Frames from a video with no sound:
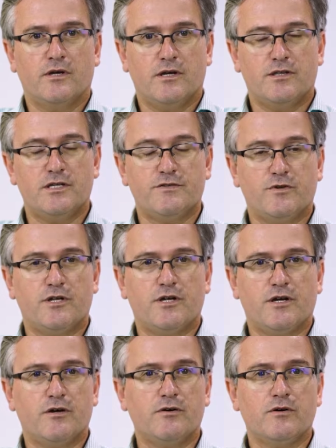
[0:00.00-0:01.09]
In this
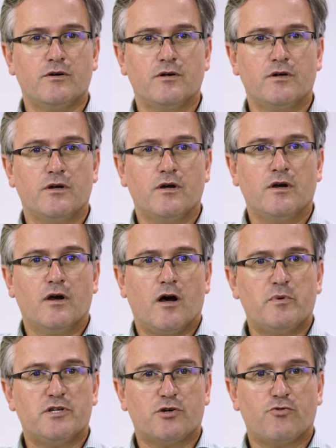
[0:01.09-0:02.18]
video, I'll
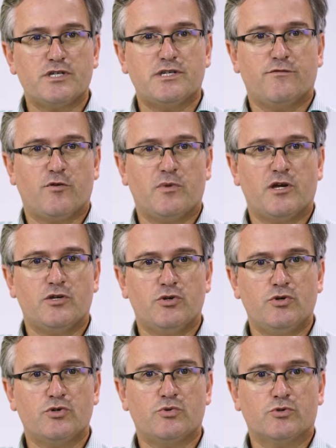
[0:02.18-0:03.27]
be digressing from our
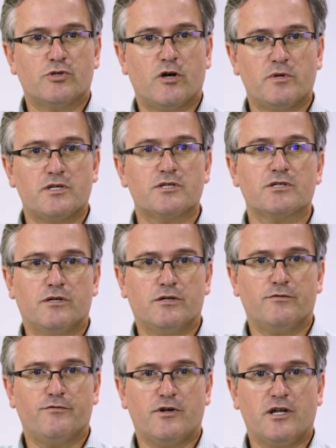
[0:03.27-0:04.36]
usual topics
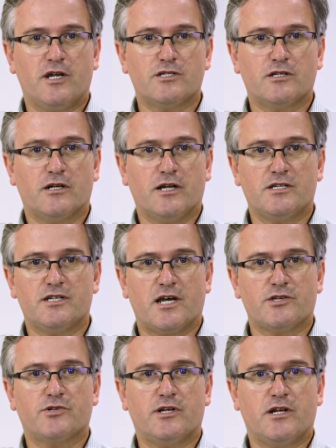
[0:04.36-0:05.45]
of financial and
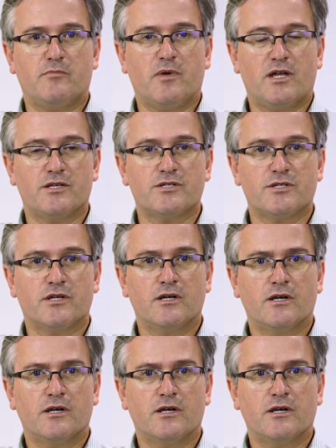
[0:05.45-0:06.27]
tax-related matters,